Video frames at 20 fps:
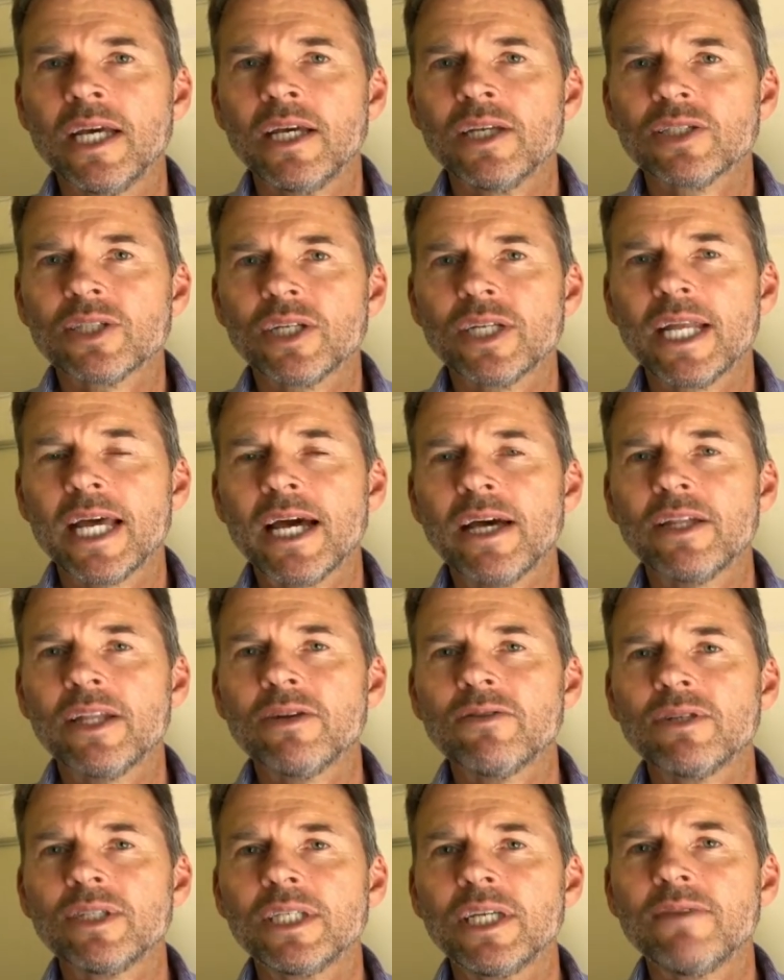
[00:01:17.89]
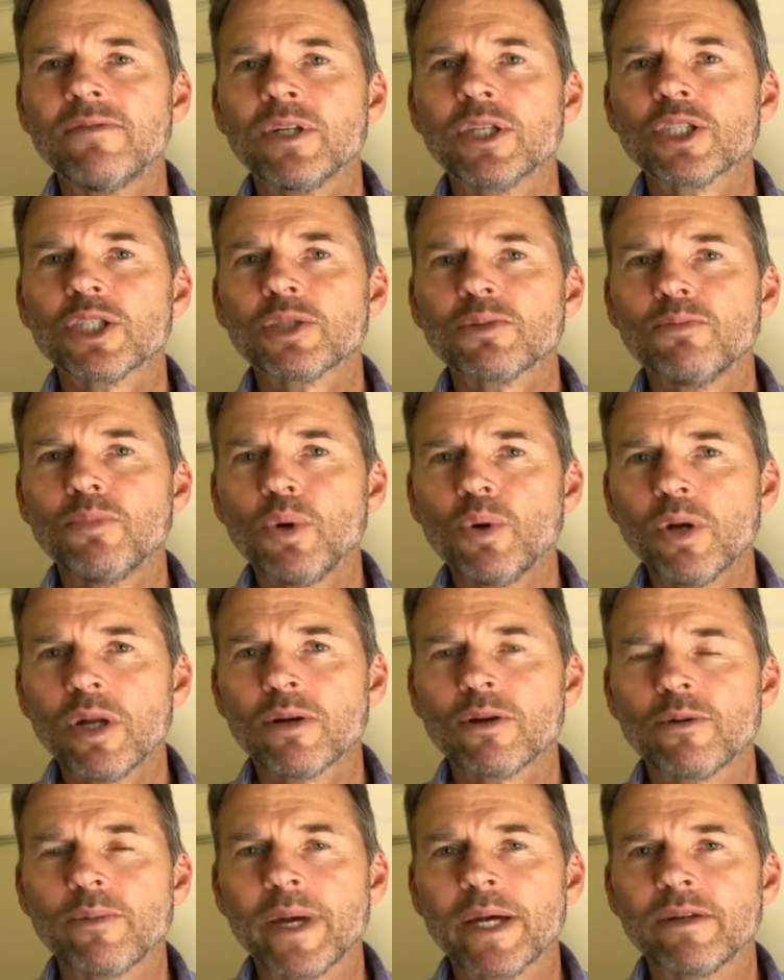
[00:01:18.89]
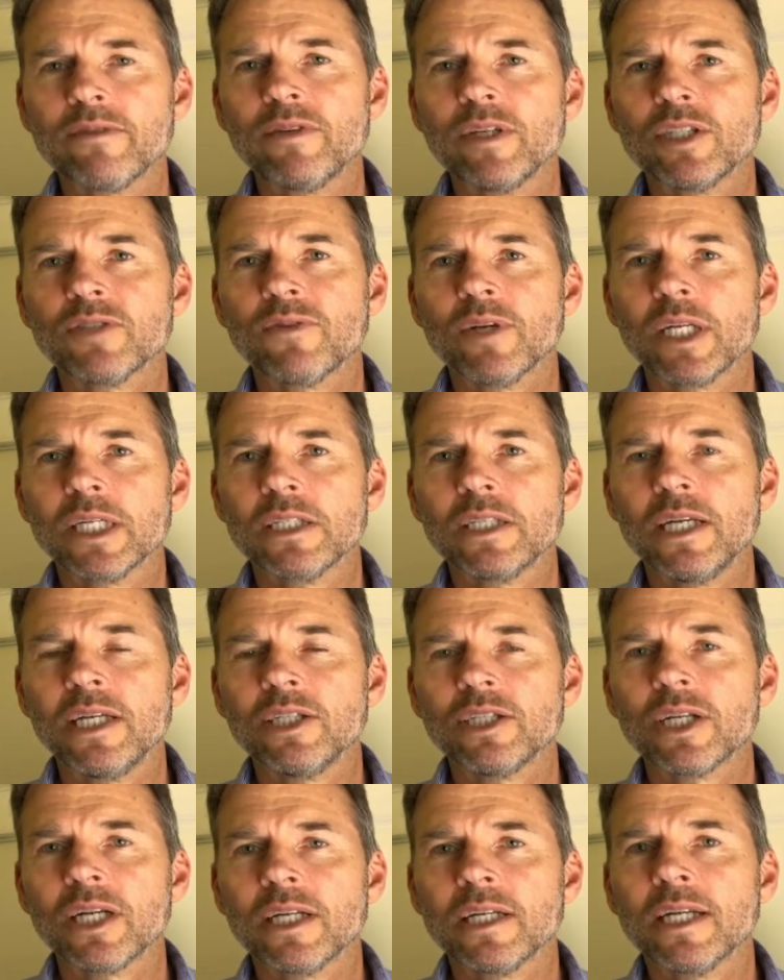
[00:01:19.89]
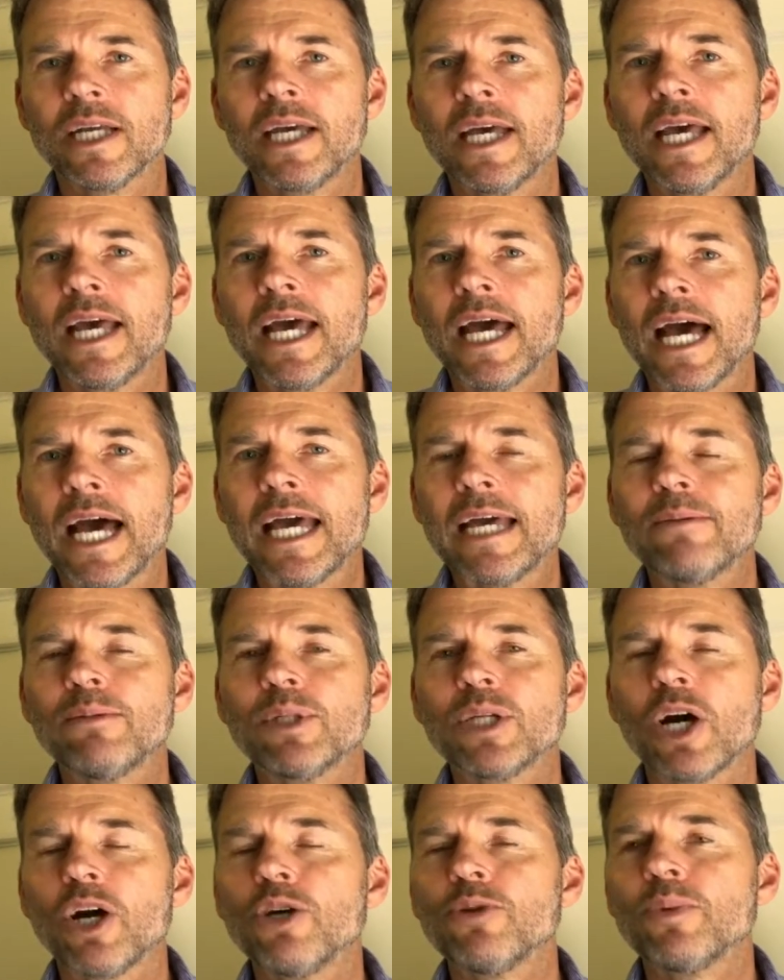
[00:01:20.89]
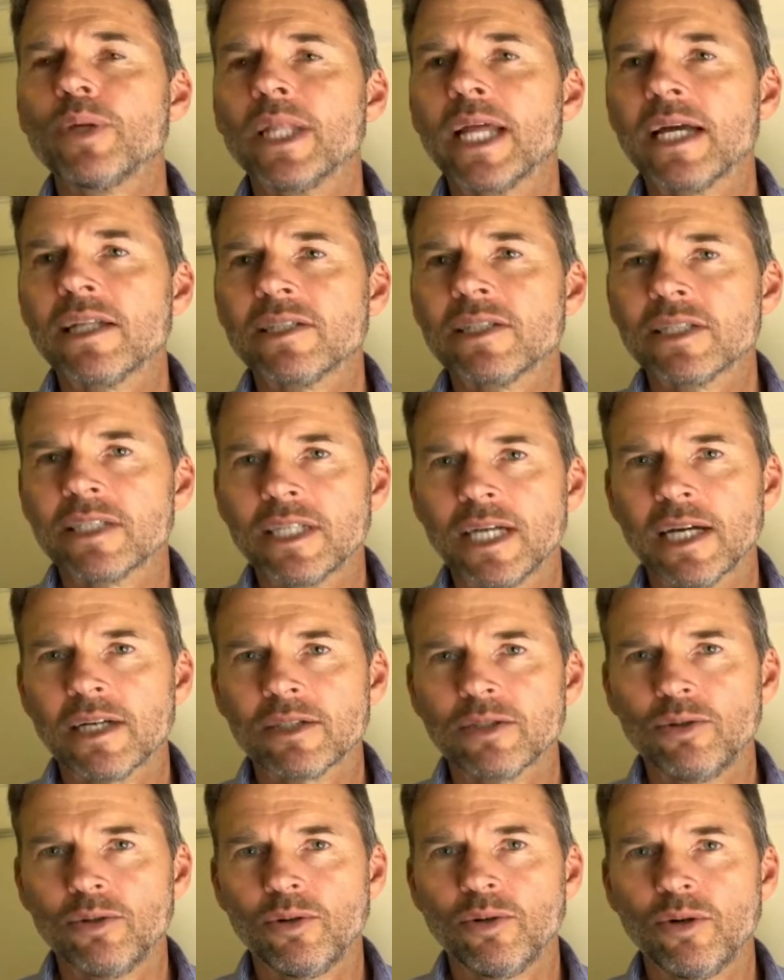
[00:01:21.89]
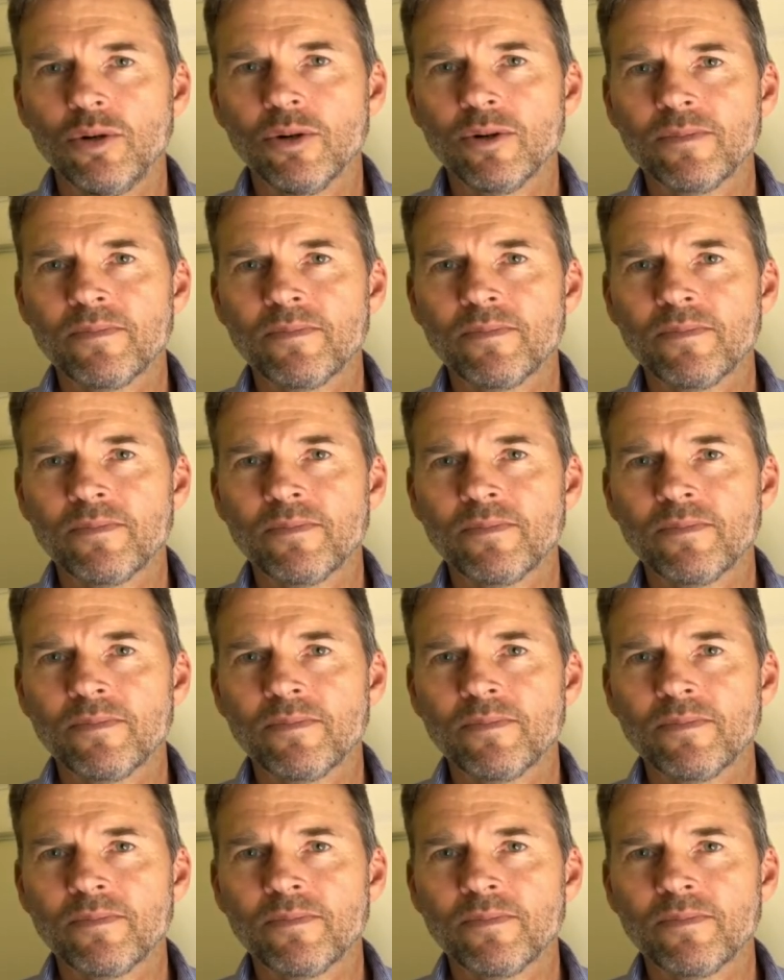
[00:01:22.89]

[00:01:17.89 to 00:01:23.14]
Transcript: So now there is even a smaller amount of insulin able to open that stuck door.